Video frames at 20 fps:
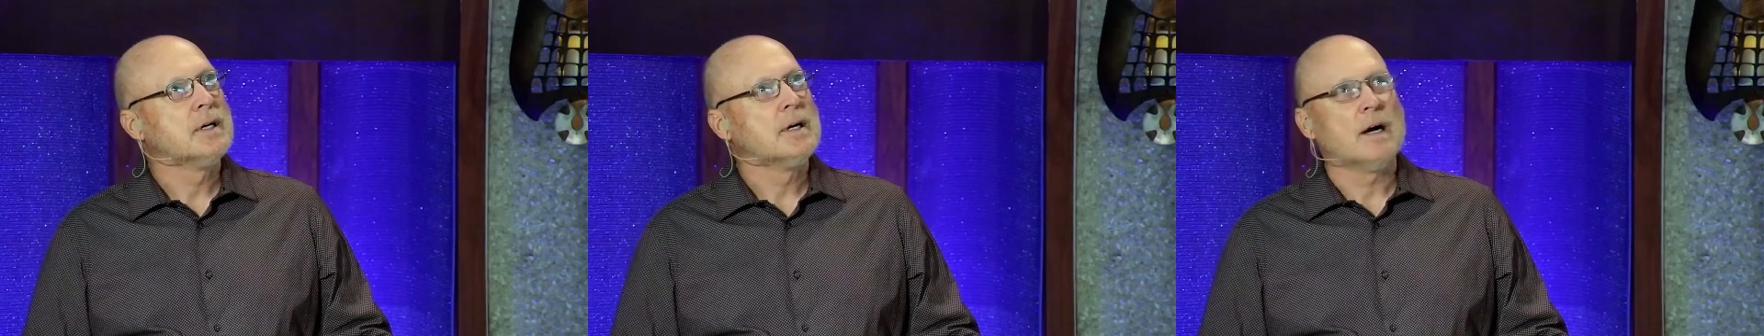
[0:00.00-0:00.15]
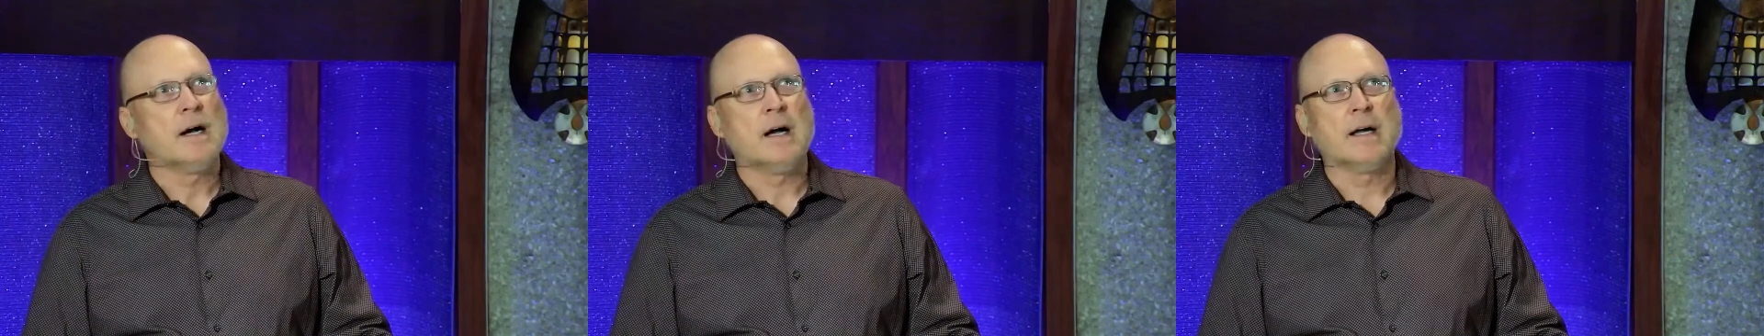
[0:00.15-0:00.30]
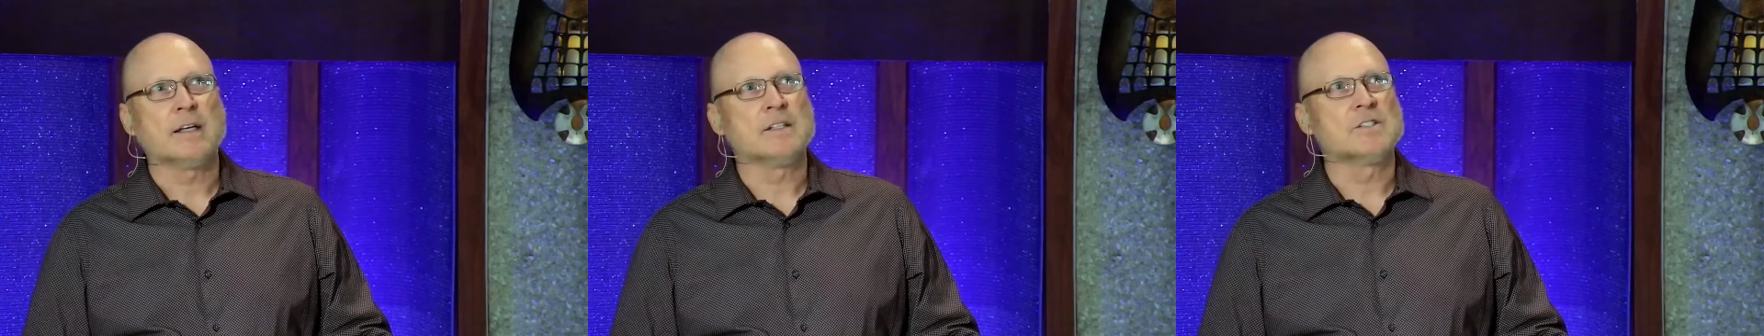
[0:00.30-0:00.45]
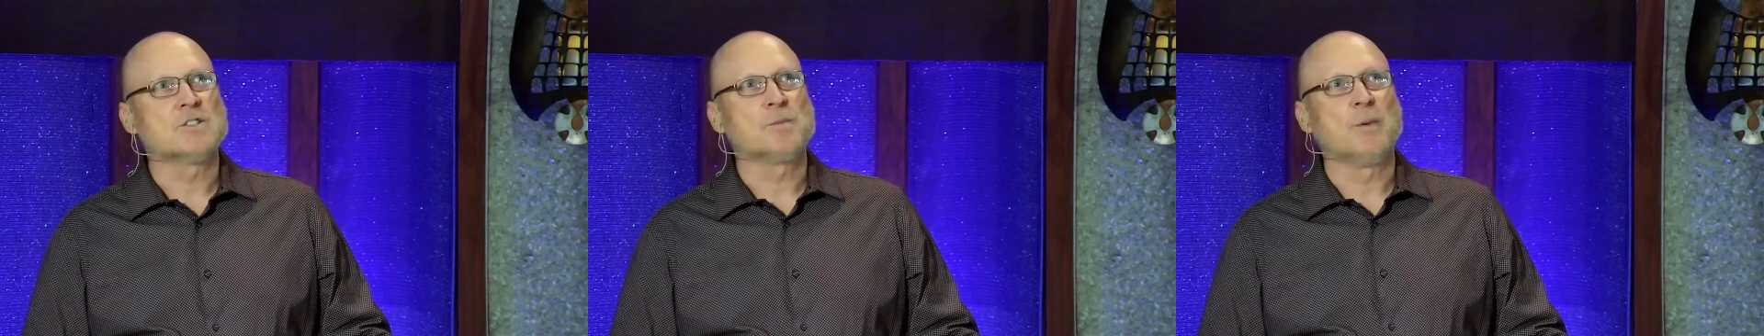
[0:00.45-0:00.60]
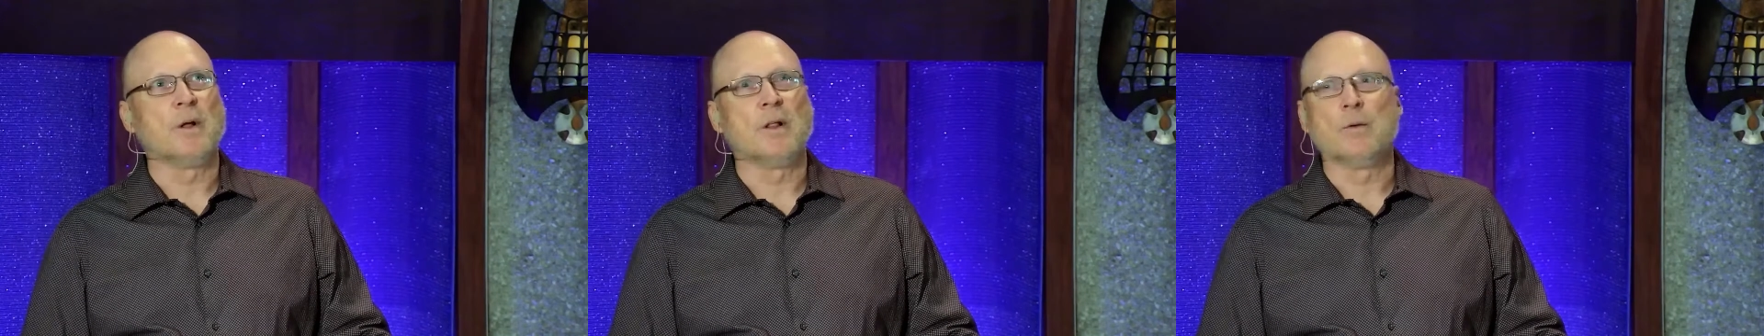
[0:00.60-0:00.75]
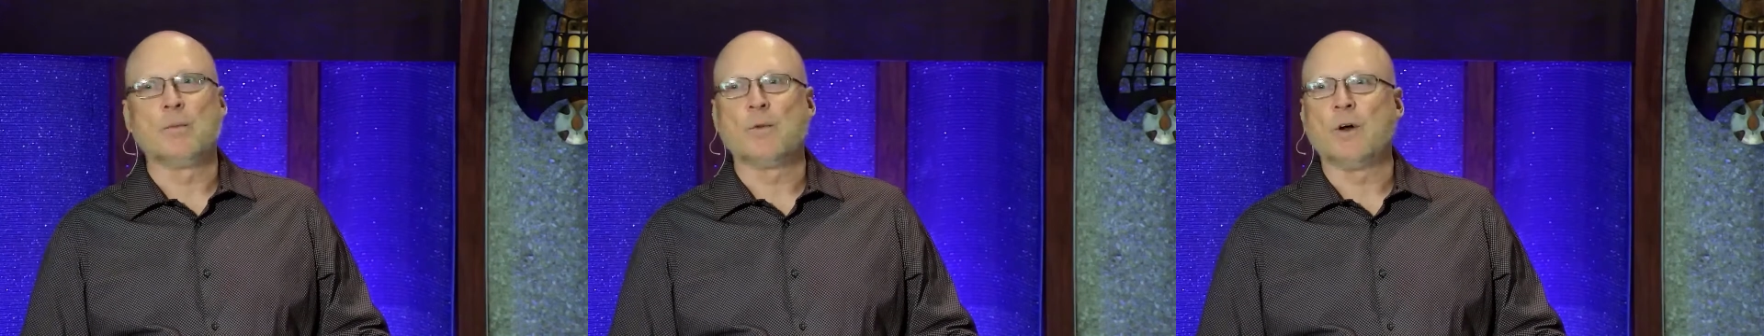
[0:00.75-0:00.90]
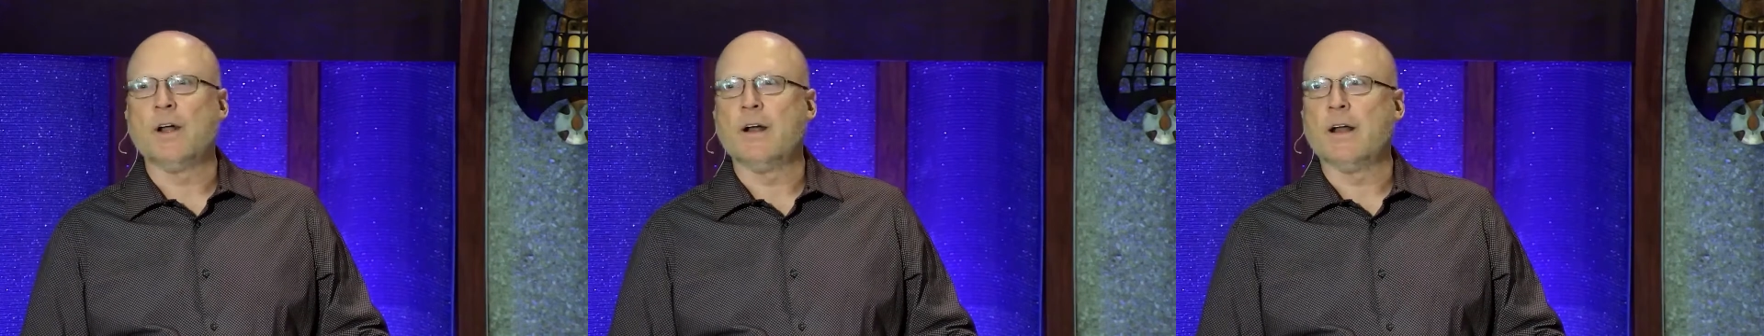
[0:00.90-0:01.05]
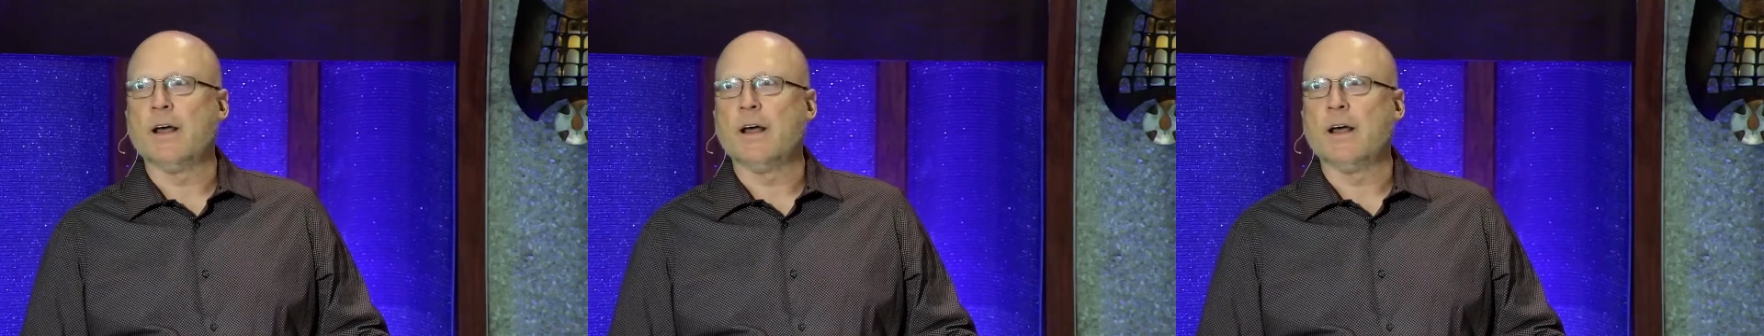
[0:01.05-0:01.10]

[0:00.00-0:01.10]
I can smell them right